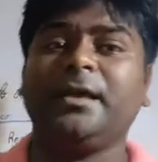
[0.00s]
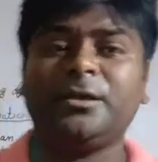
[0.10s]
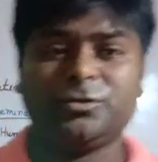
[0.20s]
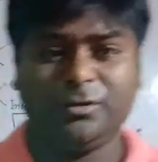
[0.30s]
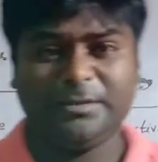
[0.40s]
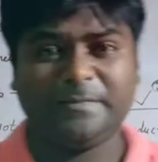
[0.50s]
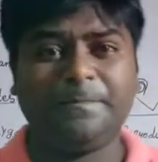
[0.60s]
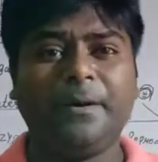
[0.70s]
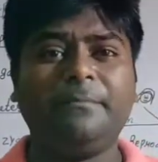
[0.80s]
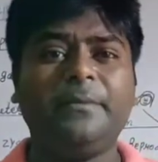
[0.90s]
So
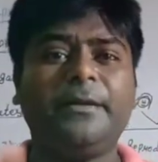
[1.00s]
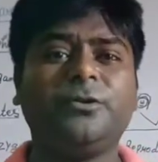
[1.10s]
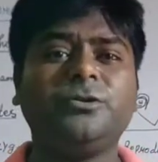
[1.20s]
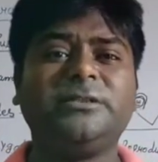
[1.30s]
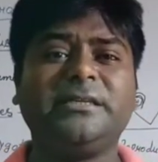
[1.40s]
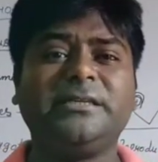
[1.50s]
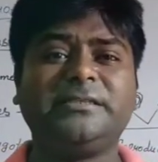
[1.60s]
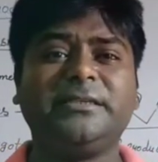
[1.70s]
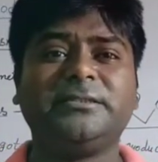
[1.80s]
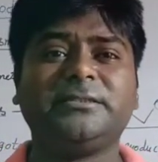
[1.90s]

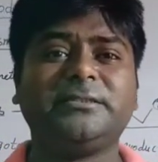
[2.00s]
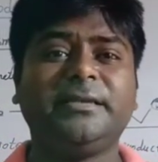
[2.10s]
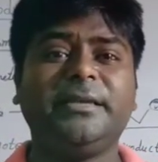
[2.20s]
spermatogenesis,